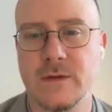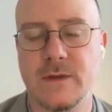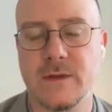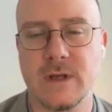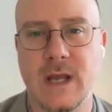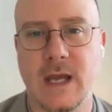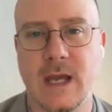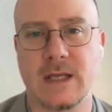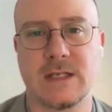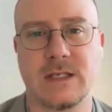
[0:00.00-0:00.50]
to
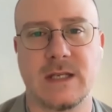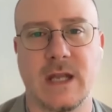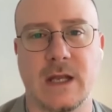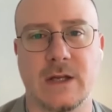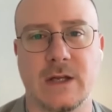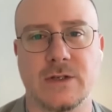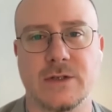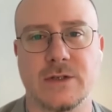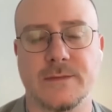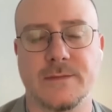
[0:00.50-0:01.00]
the next
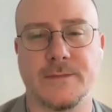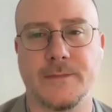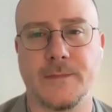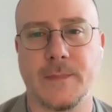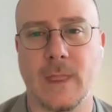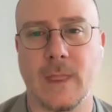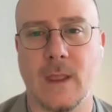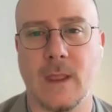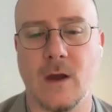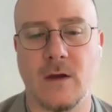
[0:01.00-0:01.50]
stage
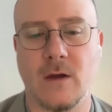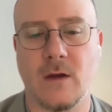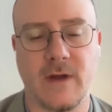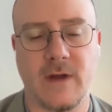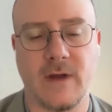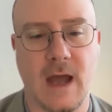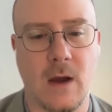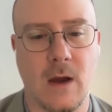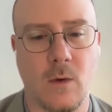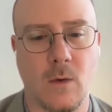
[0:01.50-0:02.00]
of
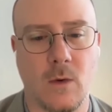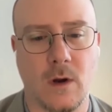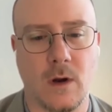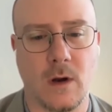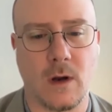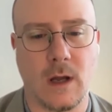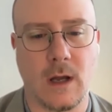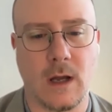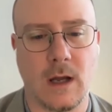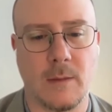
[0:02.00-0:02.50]

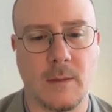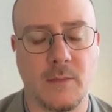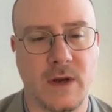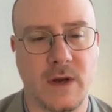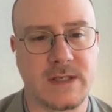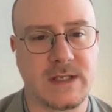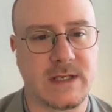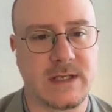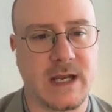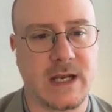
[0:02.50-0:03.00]
our
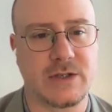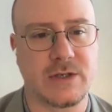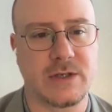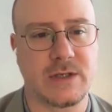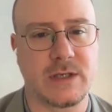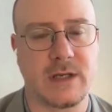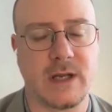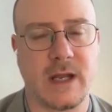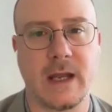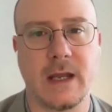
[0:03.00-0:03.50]

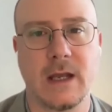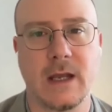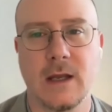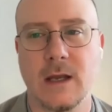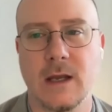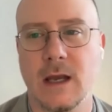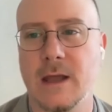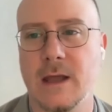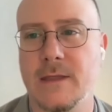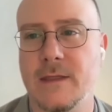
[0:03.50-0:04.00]
presentation today.
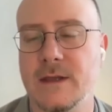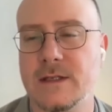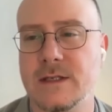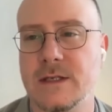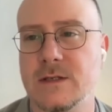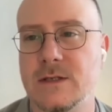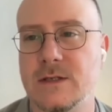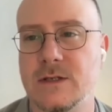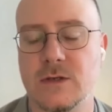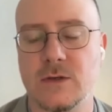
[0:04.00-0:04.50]
And
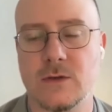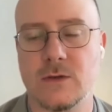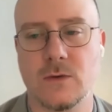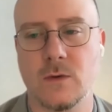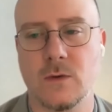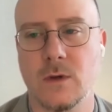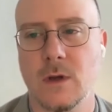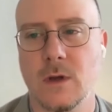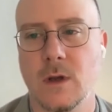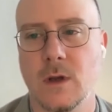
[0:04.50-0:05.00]
this is
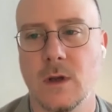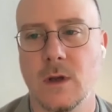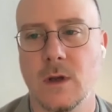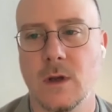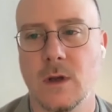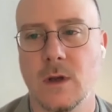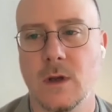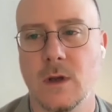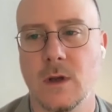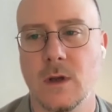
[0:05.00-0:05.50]
to
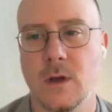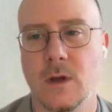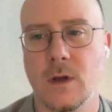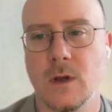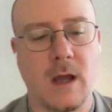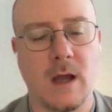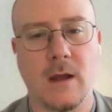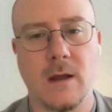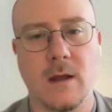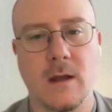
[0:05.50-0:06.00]
welcome
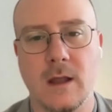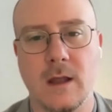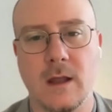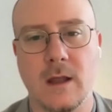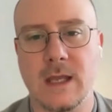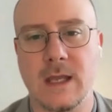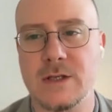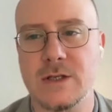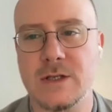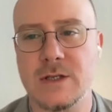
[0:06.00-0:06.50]

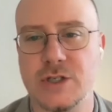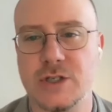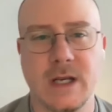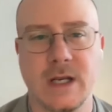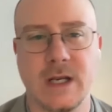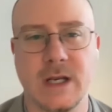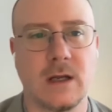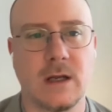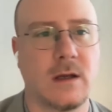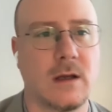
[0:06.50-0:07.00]

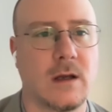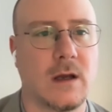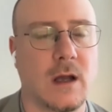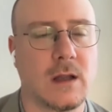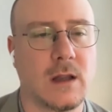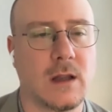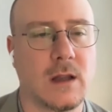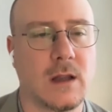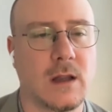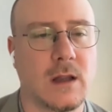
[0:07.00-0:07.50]
Yenching
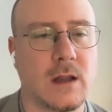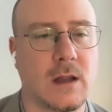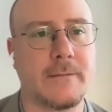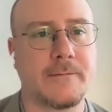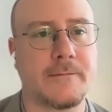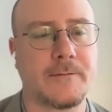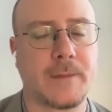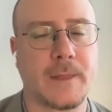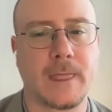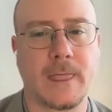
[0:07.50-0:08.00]
alumni
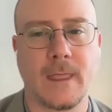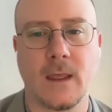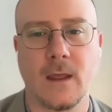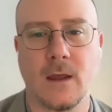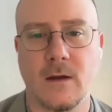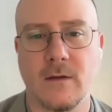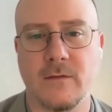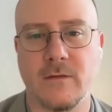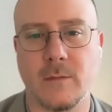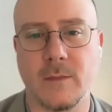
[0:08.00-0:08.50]

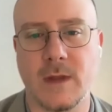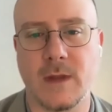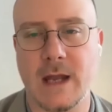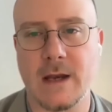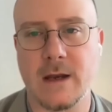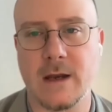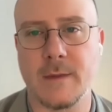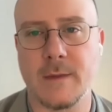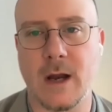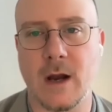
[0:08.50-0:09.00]
from
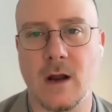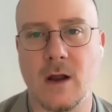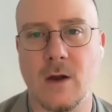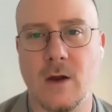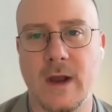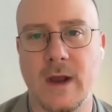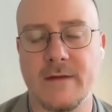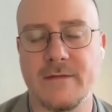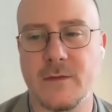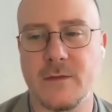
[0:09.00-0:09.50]
Latin
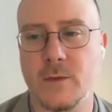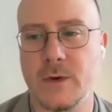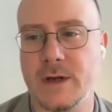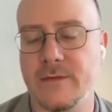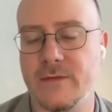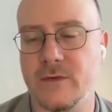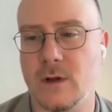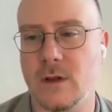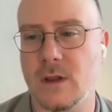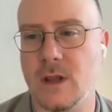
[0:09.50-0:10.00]
America. We have 3
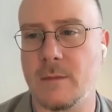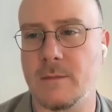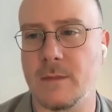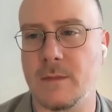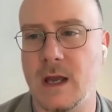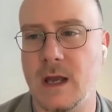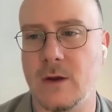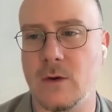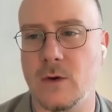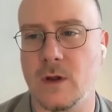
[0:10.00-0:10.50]
different
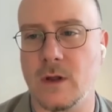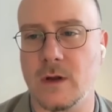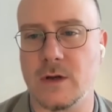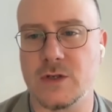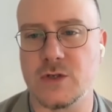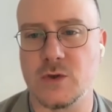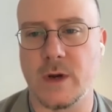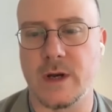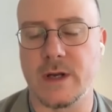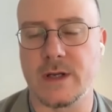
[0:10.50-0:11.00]
alumni who are going to
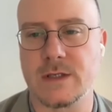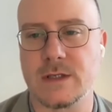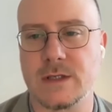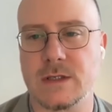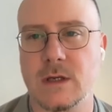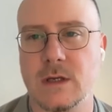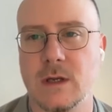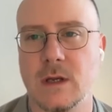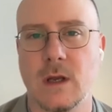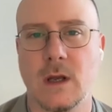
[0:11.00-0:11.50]
join
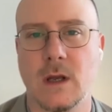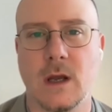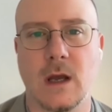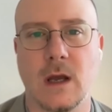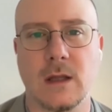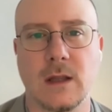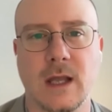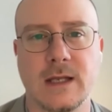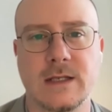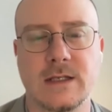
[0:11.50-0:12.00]
us.
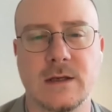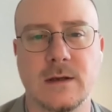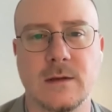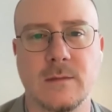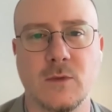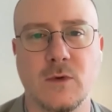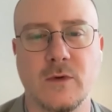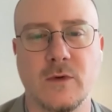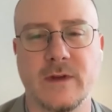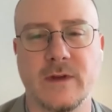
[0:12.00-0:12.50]
I'd like to
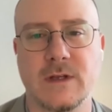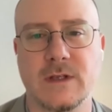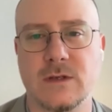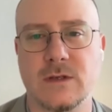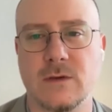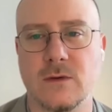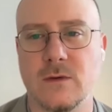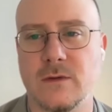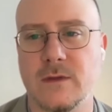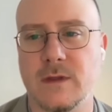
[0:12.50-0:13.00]
move
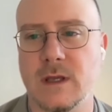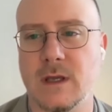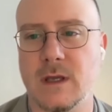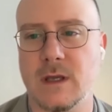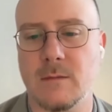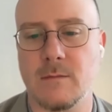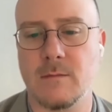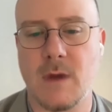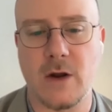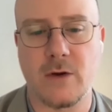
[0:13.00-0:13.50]
into
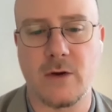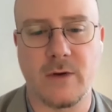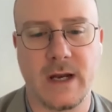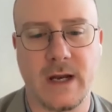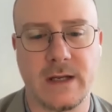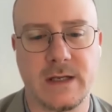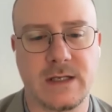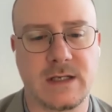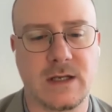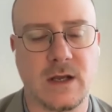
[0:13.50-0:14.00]
the
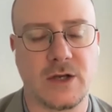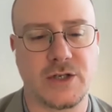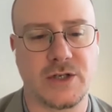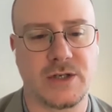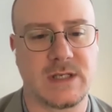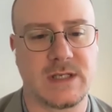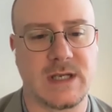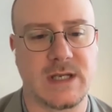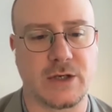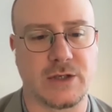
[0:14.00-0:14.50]
moderated
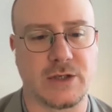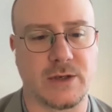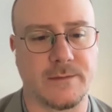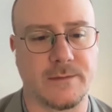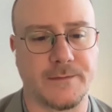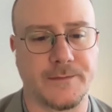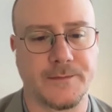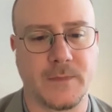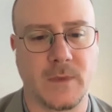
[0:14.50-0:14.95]
discussion section